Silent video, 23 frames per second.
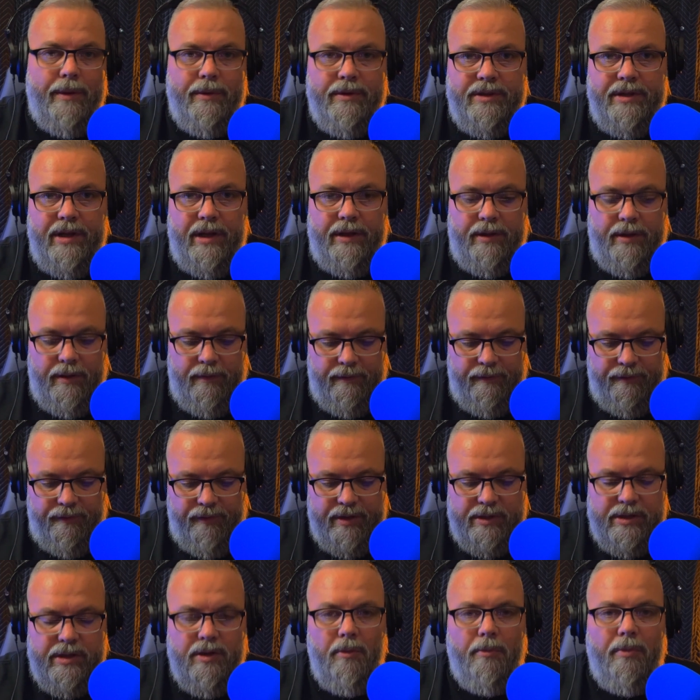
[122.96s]
was it. The
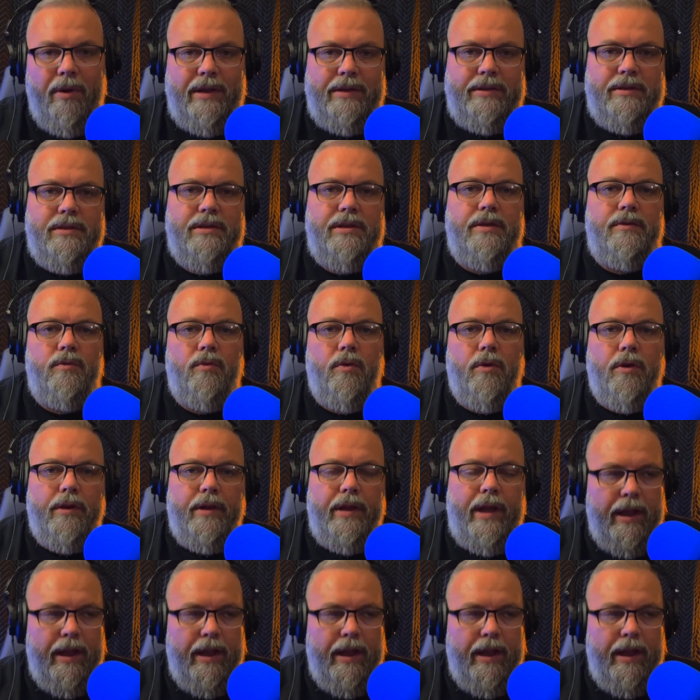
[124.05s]
physical buttons didn't work.